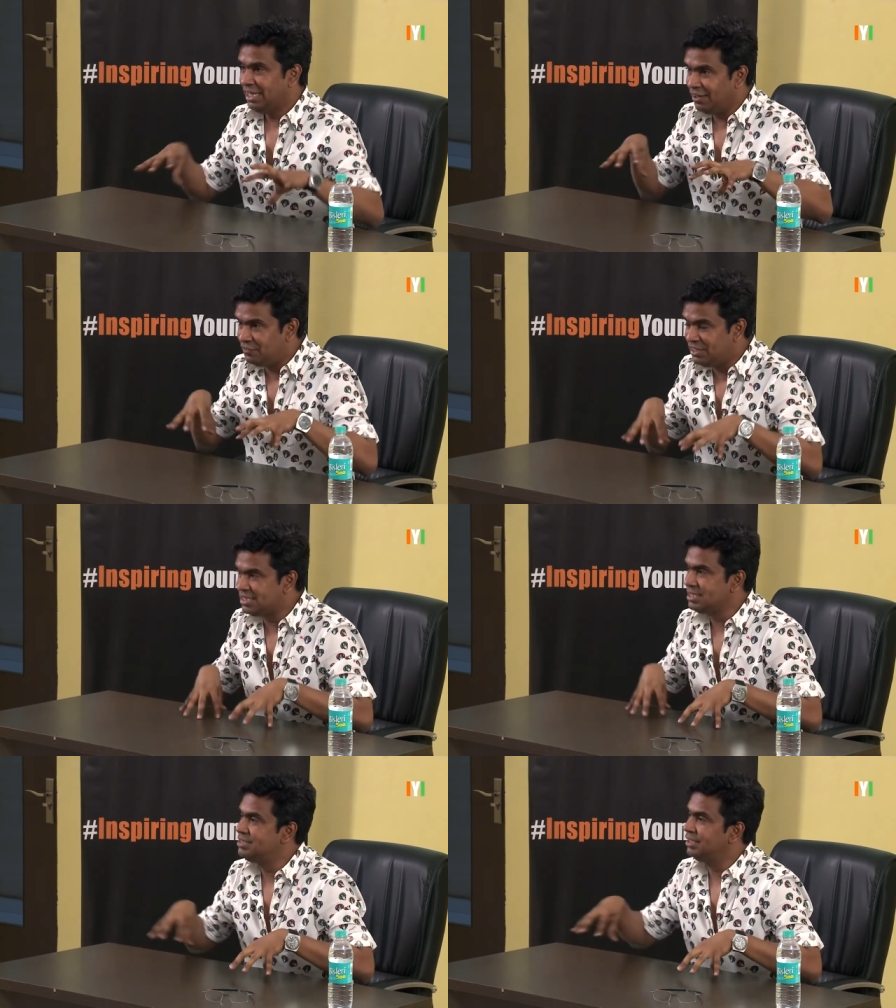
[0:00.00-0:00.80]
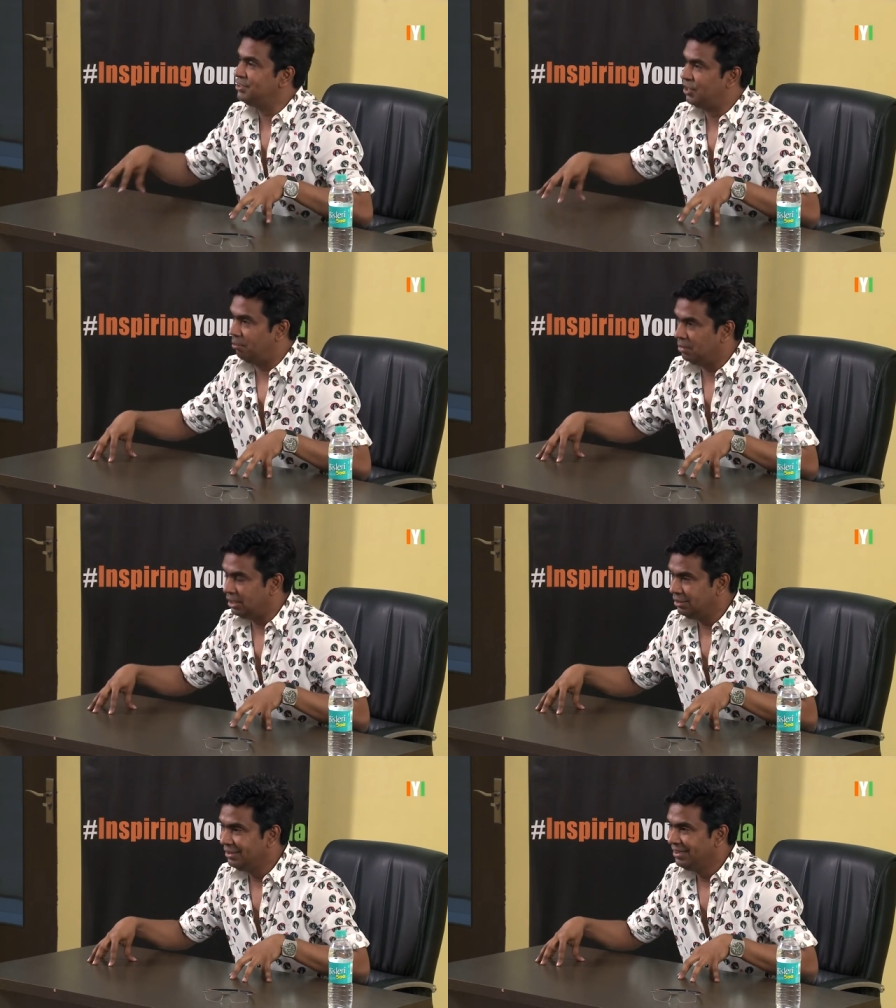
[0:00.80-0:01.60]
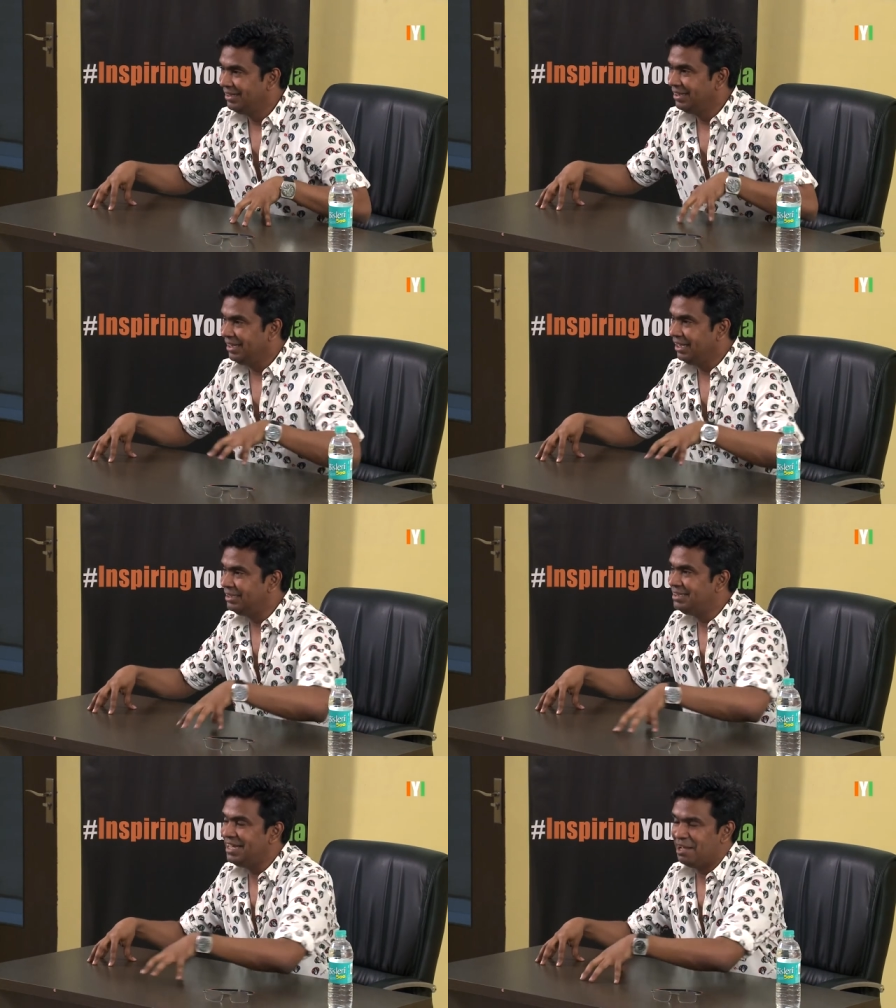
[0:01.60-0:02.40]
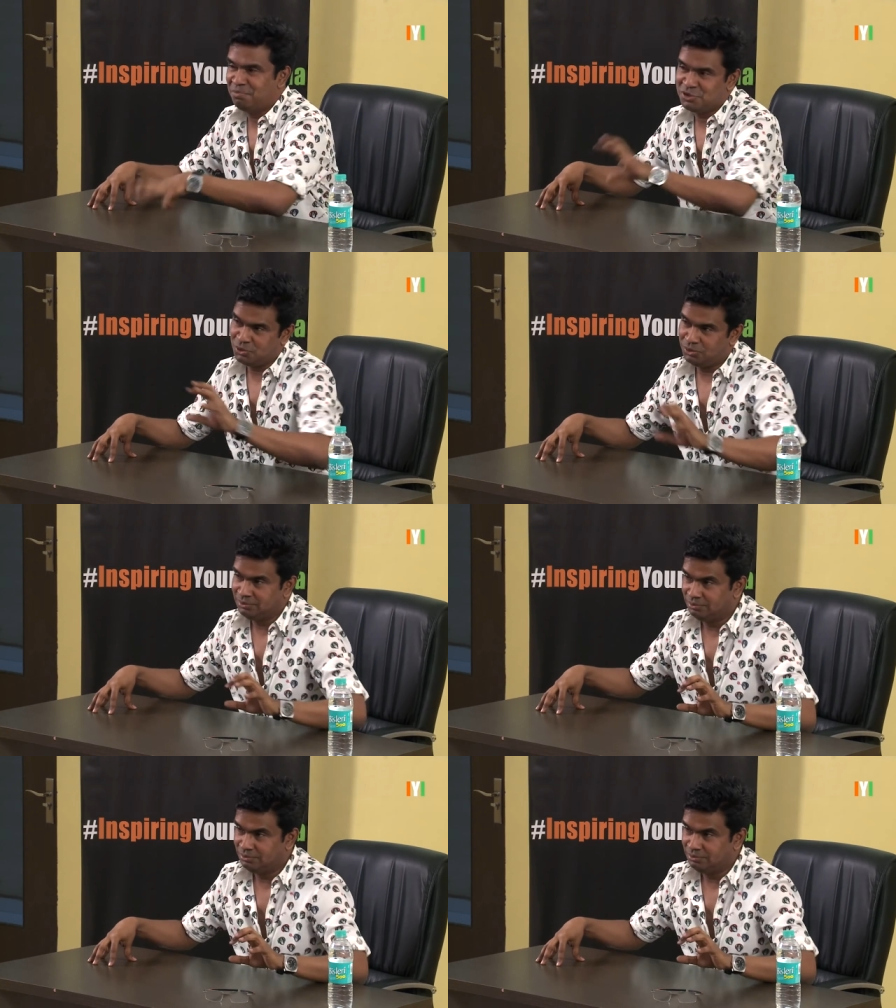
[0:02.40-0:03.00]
If this is the drama in the episode,